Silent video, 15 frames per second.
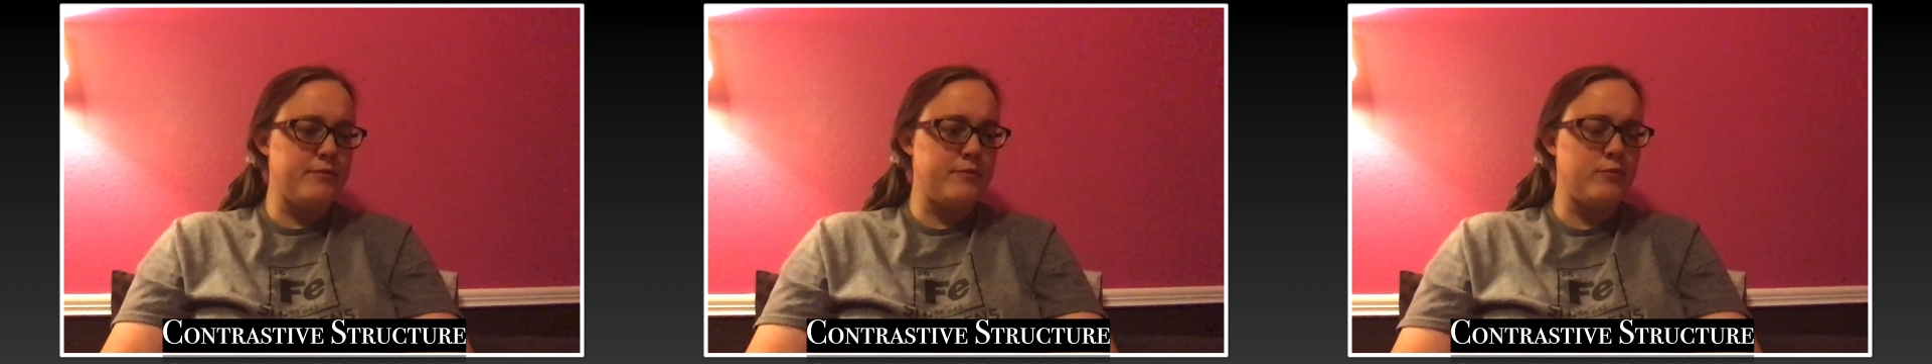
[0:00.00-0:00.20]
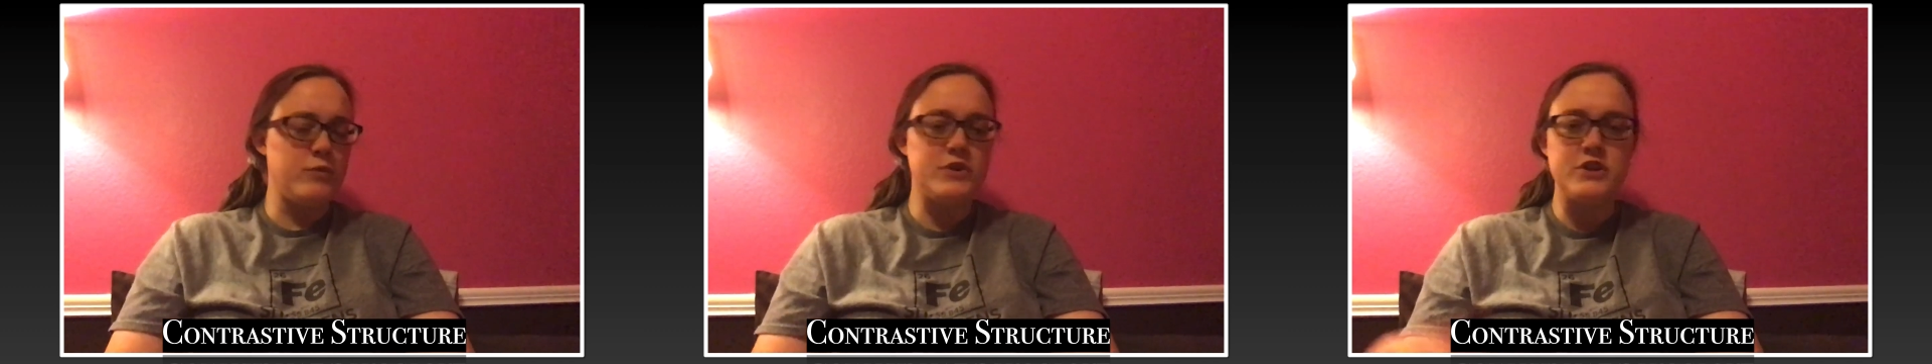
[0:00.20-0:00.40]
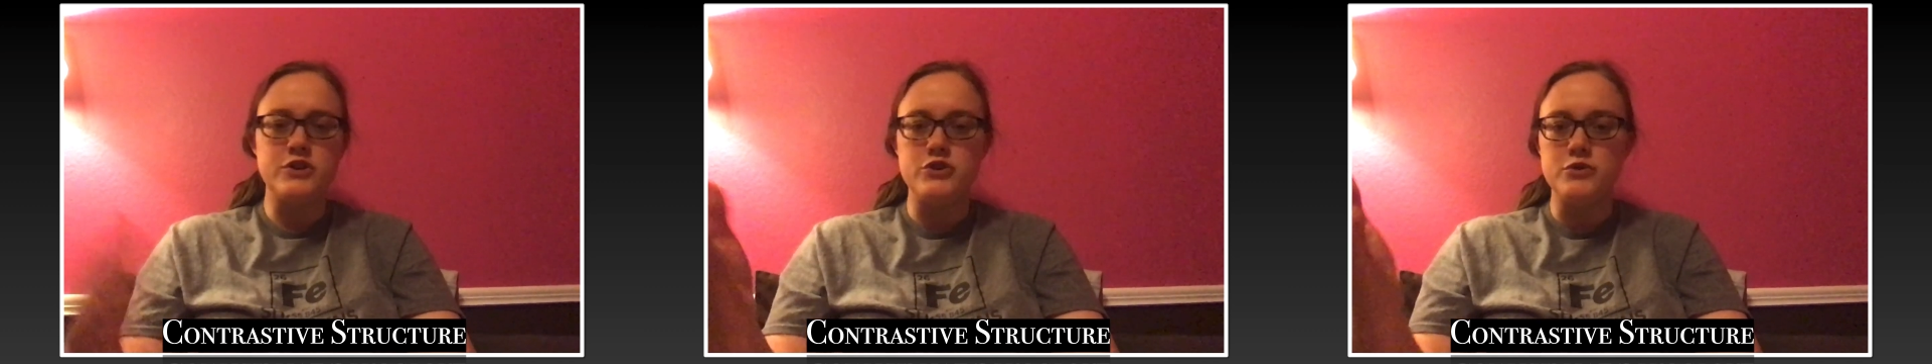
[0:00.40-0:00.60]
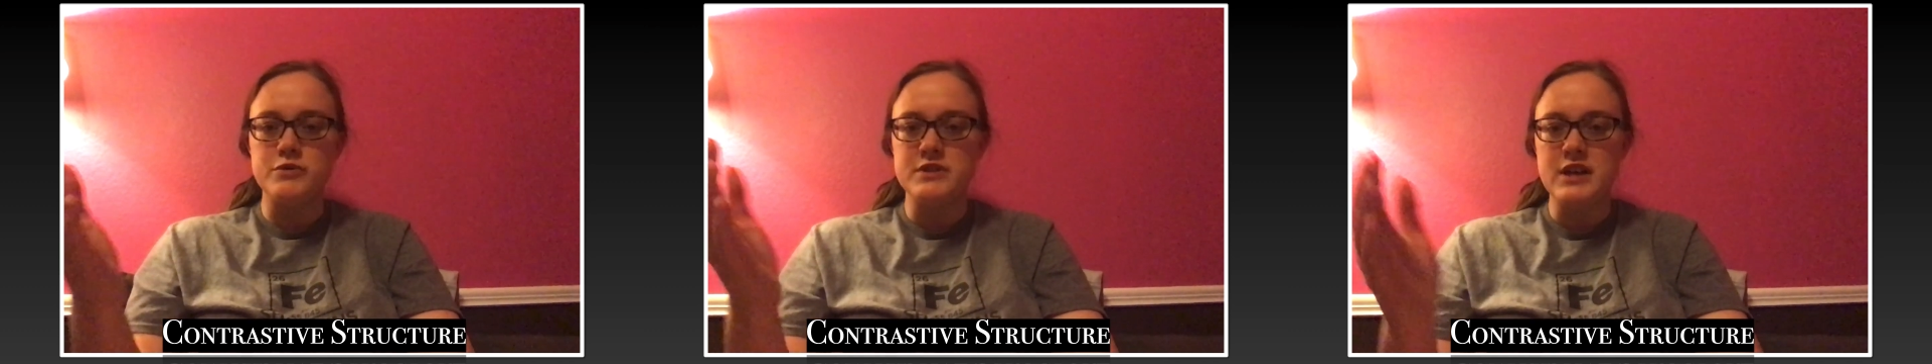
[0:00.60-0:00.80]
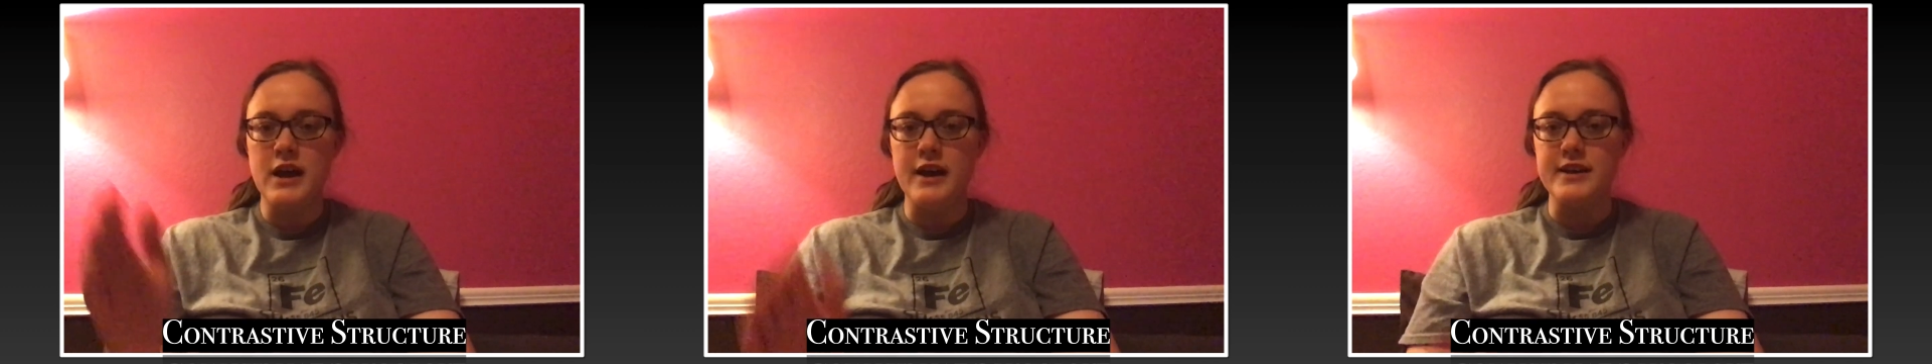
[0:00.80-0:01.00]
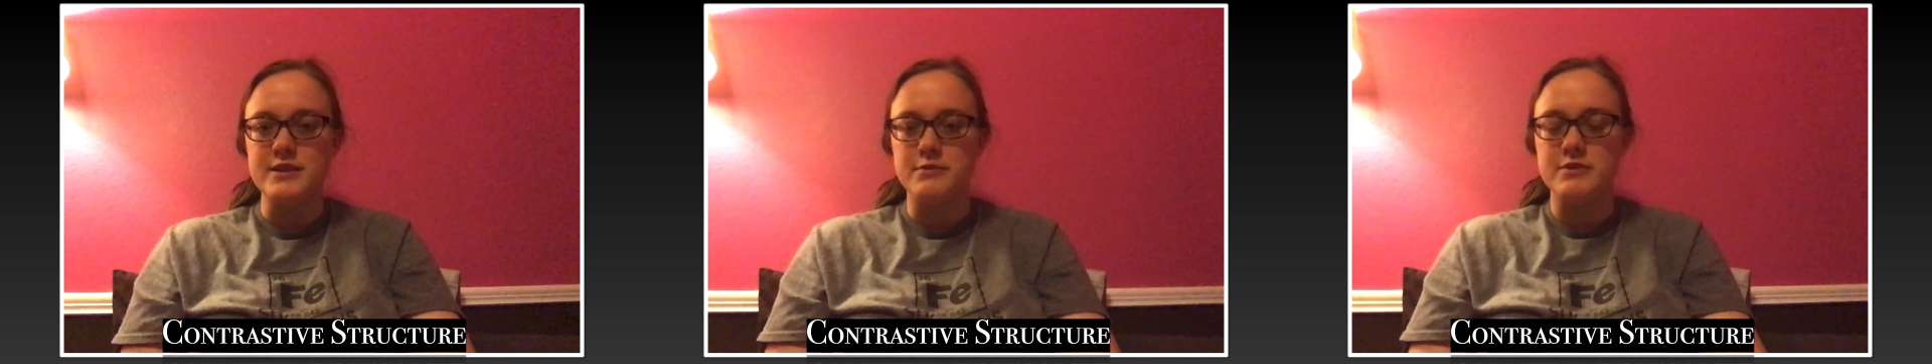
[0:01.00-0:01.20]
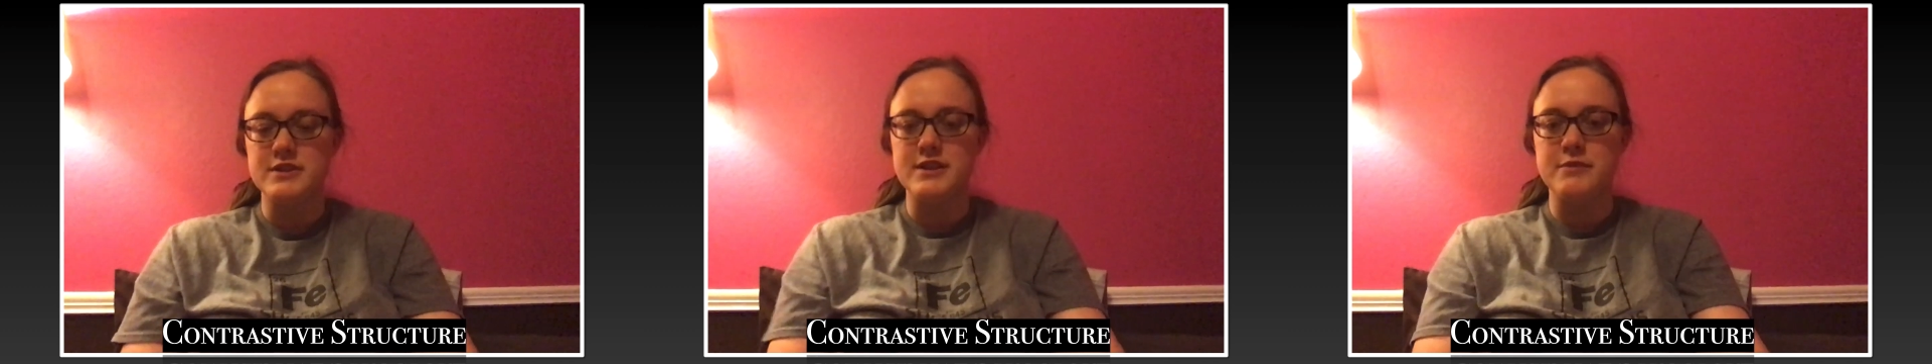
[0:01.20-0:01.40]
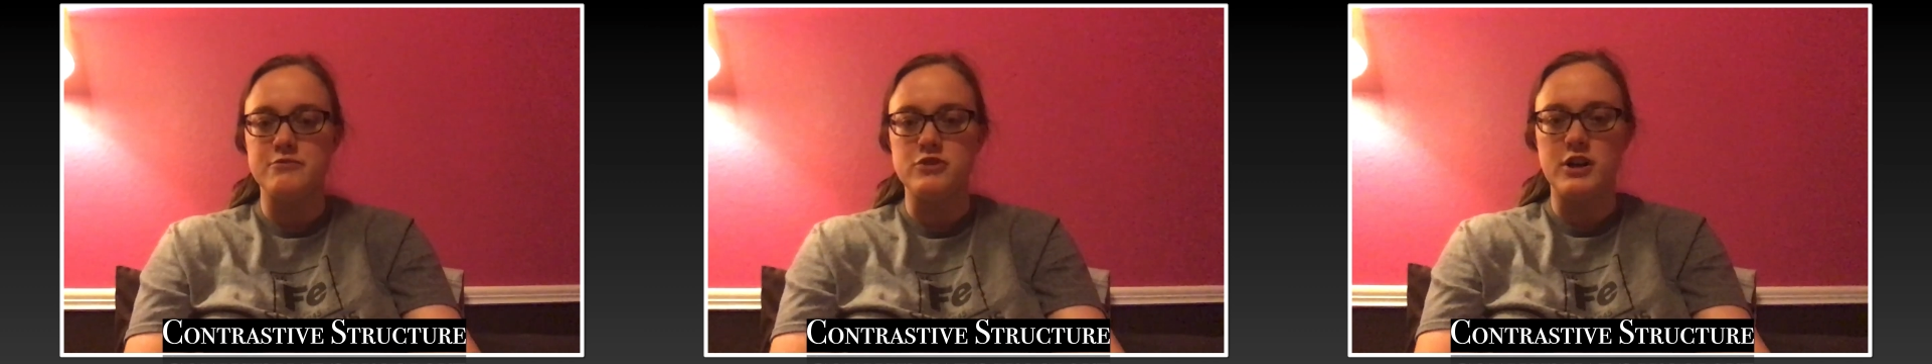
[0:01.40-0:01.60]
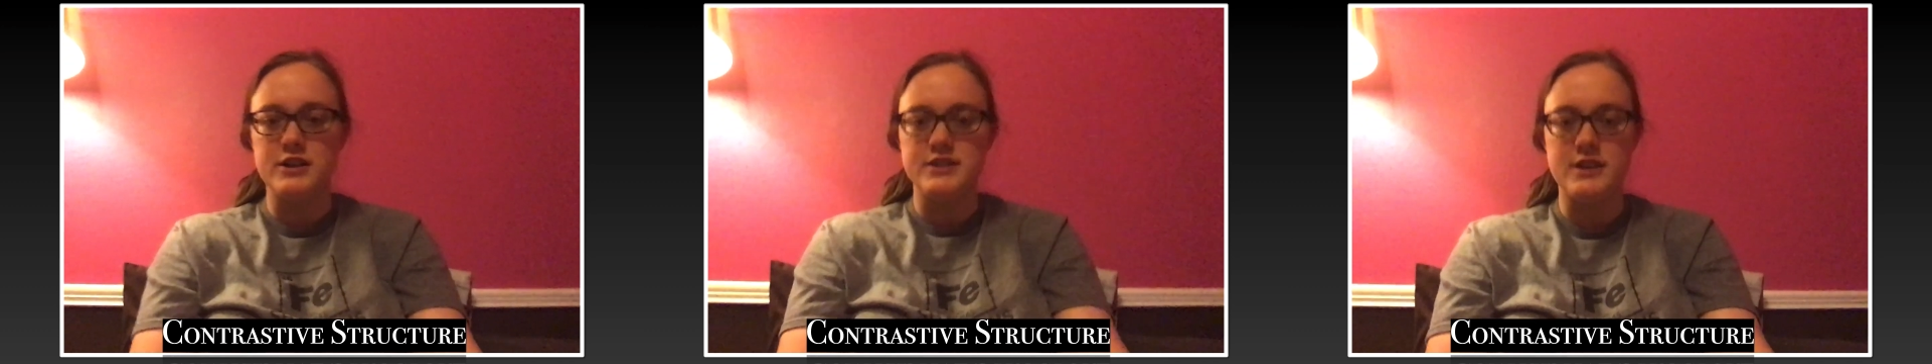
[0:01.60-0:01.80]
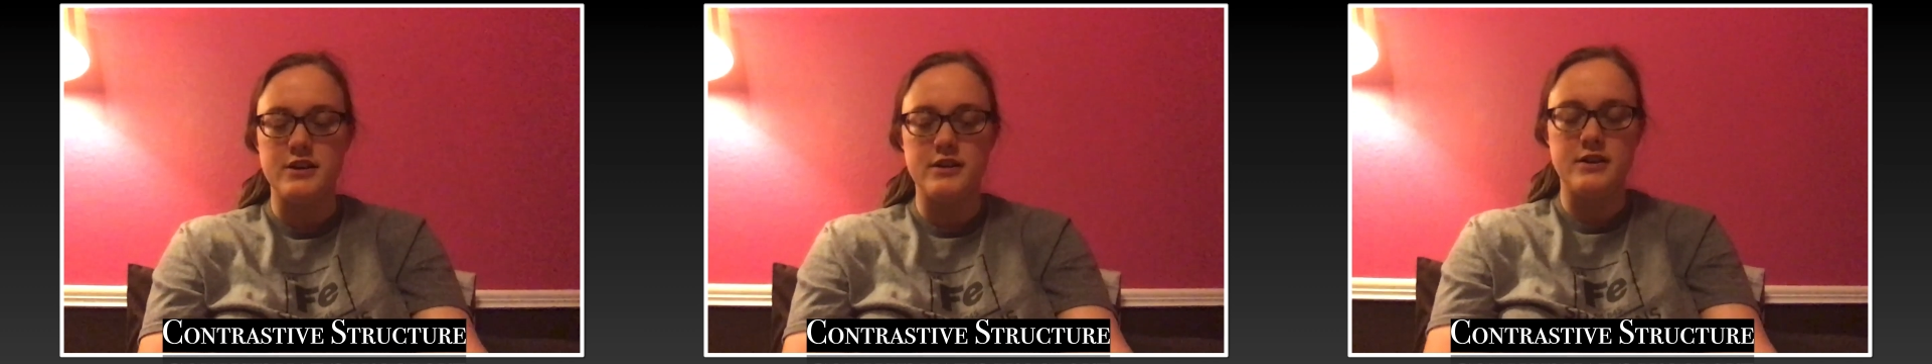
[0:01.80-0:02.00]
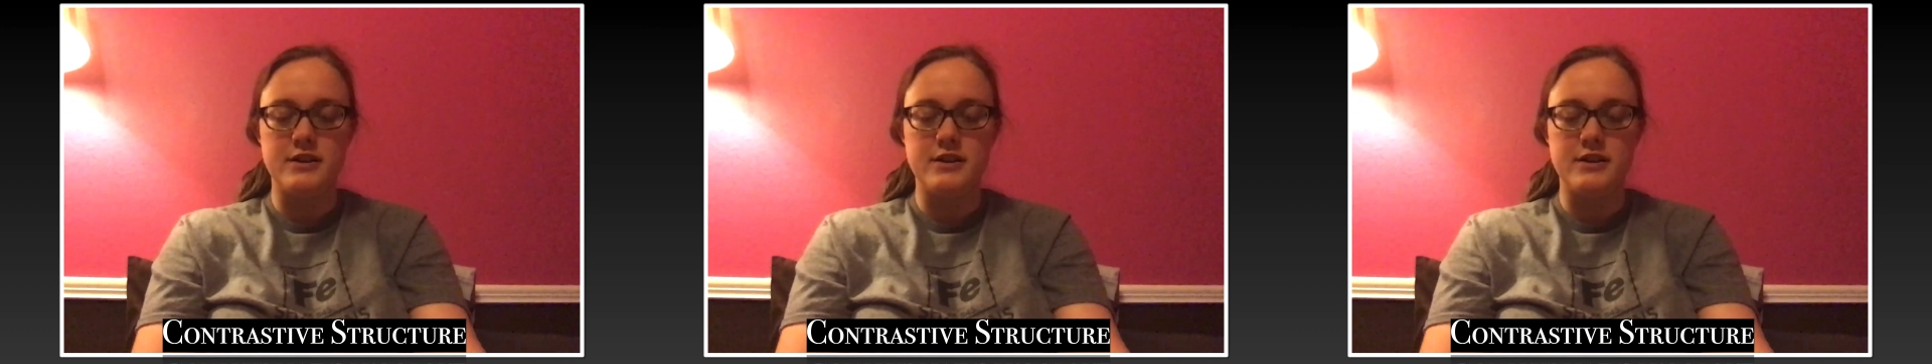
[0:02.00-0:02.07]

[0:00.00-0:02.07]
we didn't do size. We skipped right to